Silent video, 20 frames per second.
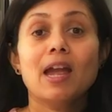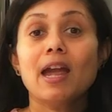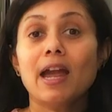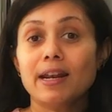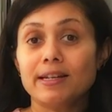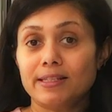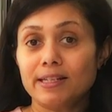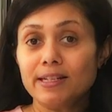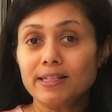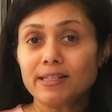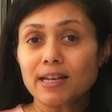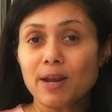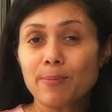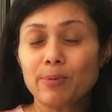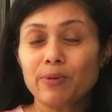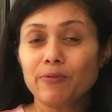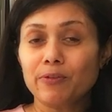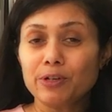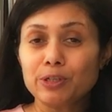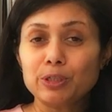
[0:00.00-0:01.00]
And since I
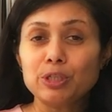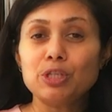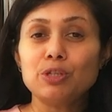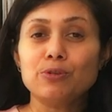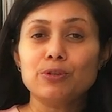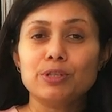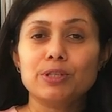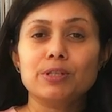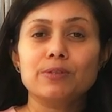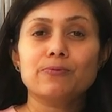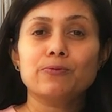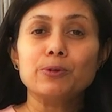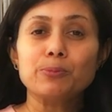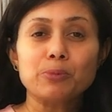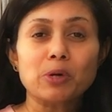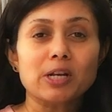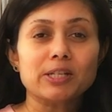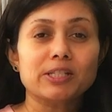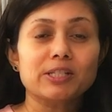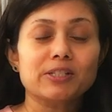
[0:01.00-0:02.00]
prefer to use food
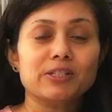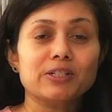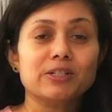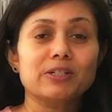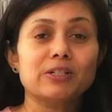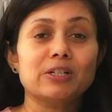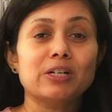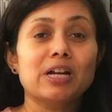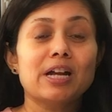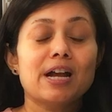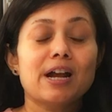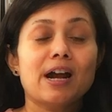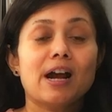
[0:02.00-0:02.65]
processor,